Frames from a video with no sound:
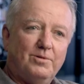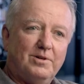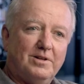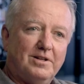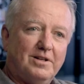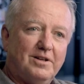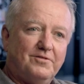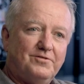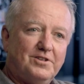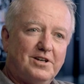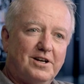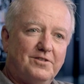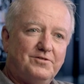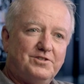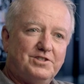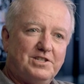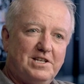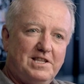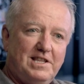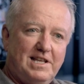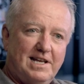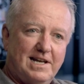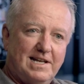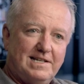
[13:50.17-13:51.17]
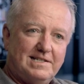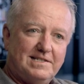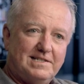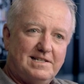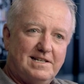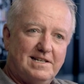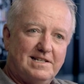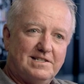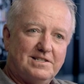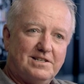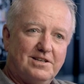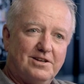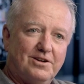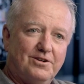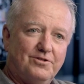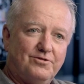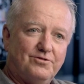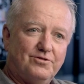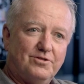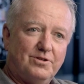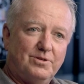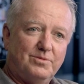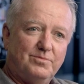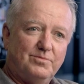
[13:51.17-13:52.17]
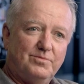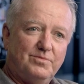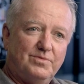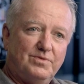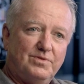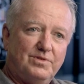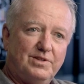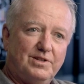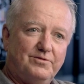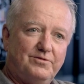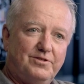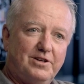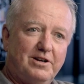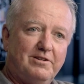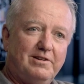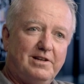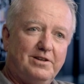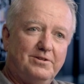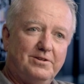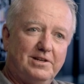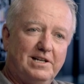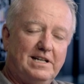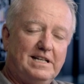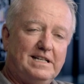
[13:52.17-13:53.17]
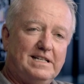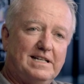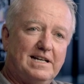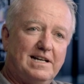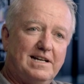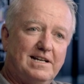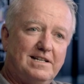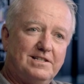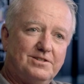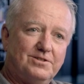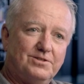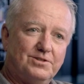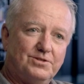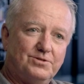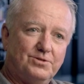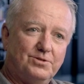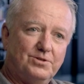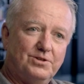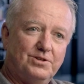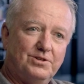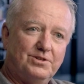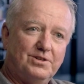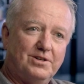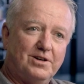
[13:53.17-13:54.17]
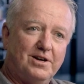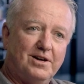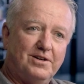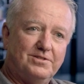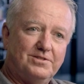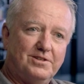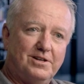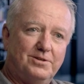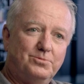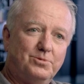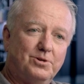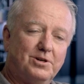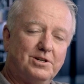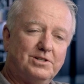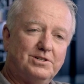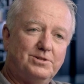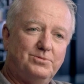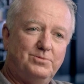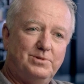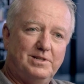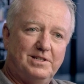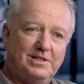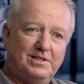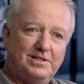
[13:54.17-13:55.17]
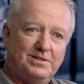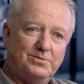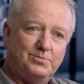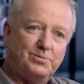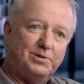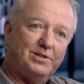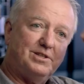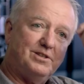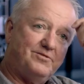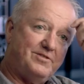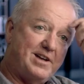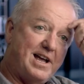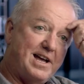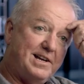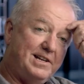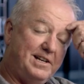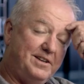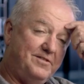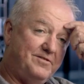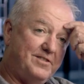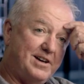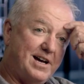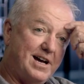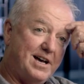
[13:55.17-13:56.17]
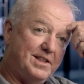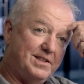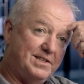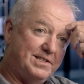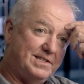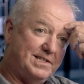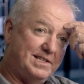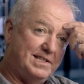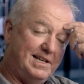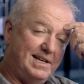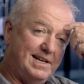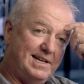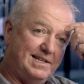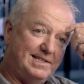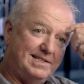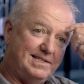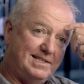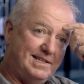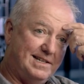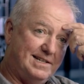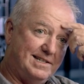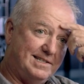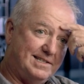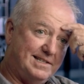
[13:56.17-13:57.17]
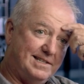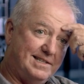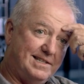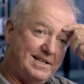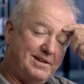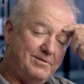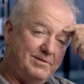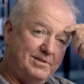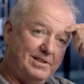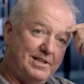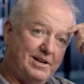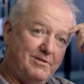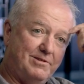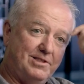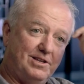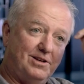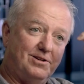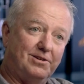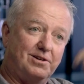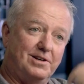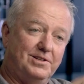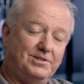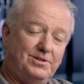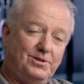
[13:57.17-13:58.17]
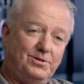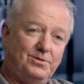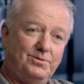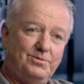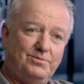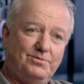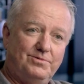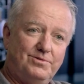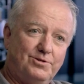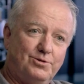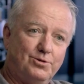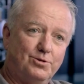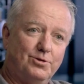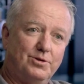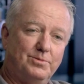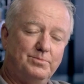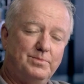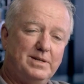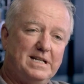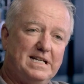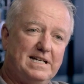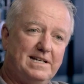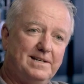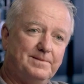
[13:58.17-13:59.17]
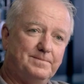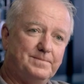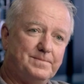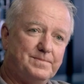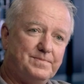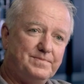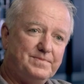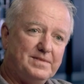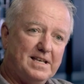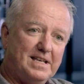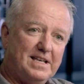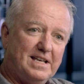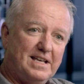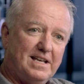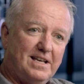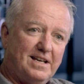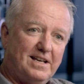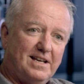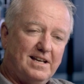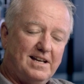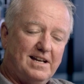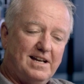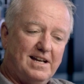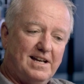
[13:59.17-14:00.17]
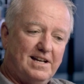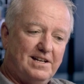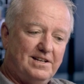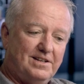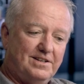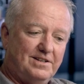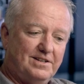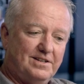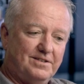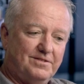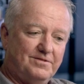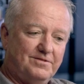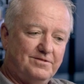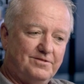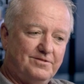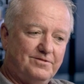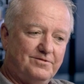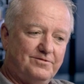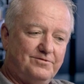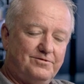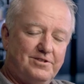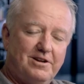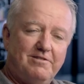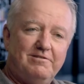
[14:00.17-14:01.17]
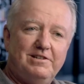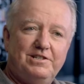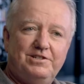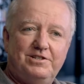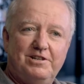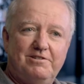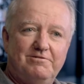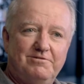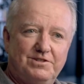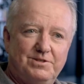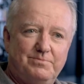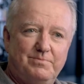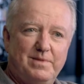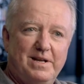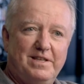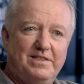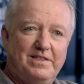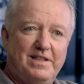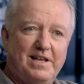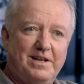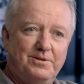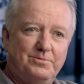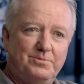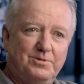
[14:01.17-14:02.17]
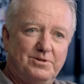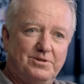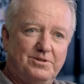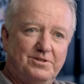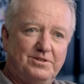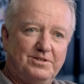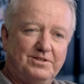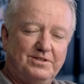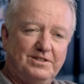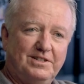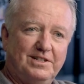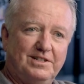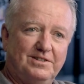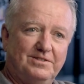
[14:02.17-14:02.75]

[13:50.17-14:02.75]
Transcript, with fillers: Well, I've, I've seen the ACS go from the very early days because all the guys I worked with were the founding fathers of the ACS, and they, they were the guys who taught me. And uh, very generous men they were.